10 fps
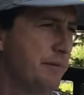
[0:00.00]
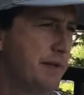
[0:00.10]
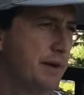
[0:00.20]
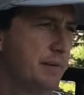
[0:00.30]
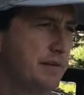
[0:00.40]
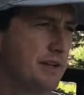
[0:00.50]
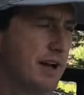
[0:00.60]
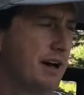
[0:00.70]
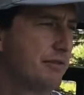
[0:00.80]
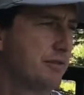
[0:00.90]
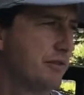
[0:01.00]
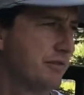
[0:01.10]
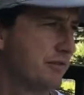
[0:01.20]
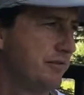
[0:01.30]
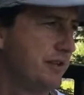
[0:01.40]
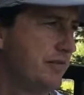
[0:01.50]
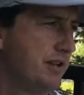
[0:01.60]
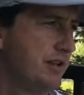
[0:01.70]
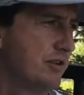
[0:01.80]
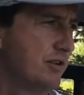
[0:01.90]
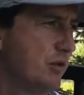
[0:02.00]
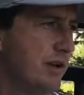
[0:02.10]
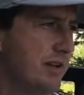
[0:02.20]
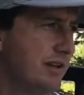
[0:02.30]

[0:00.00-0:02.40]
be able to last for fifteen or twenty